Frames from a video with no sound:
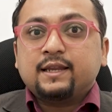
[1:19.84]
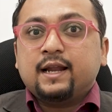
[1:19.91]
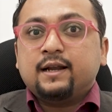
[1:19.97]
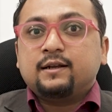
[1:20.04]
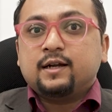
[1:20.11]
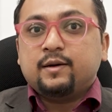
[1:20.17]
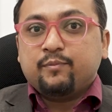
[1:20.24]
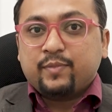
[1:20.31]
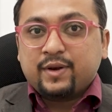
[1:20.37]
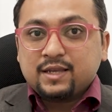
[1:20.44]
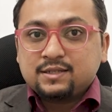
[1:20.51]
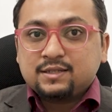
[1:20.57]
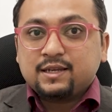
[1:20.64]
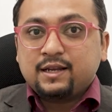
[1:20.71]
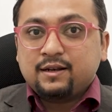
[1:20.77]
get
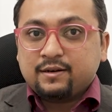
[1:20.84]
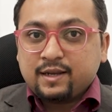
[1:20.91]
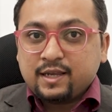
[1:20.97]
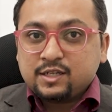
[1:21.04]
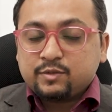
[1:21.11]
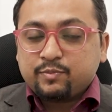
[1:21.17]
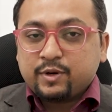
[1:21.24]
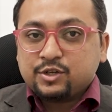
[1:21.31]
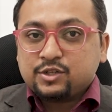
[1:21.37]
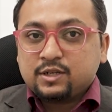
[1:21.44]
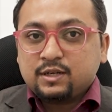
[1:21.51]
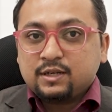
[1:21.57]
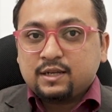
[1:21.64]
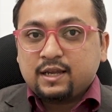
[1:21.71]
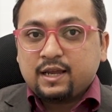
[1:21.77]
compressed in raised pressure,
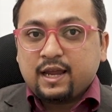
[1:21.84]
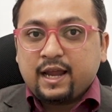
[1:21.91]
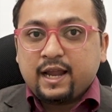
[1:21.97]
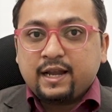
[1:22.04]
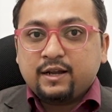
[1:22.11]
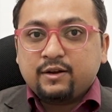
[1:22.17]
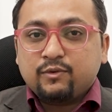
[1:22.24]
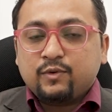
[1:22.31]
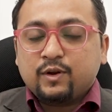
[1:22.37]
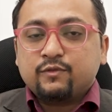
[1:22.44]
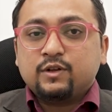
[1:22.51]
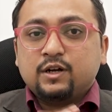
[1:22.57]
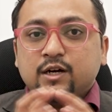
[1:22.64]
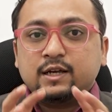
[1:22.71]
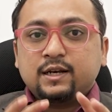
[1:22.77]
and one of
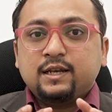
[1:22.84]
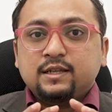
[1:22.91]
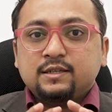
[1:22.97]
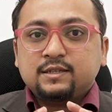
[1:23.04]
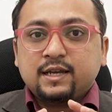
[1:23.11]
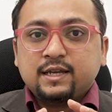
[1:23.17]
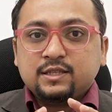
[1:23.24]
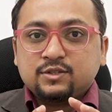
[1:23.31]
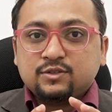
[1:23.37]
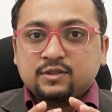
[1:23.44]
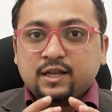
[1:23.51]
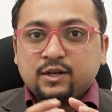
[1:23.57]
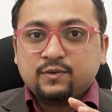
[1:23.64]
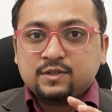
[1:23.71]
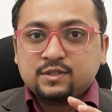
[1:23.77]
the early signs
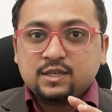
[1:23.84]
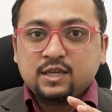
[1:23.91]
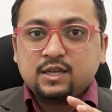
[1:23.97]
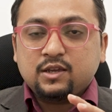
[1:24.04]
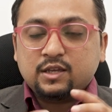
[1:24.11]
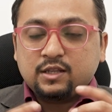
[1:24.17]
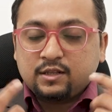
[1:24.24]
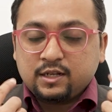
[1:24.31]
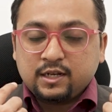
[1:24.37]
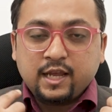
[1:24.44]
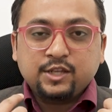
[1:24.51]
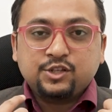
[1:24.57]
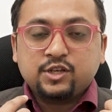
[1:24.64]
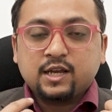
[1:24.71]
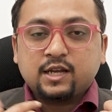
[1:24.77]
that we see in an
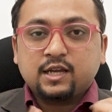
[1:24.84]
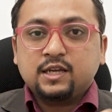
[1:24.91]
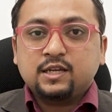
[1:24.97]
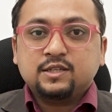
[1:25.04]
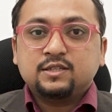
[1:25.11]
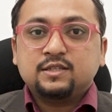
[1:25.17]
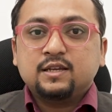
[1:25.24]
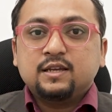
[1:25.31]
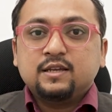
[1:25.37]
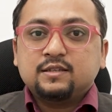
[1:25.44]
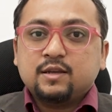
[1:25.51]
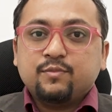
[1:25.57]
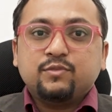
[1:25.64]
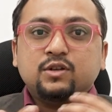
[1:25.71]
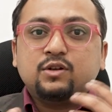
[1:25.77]
eye check is
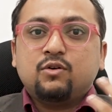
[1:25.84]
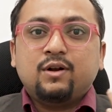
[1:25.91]
something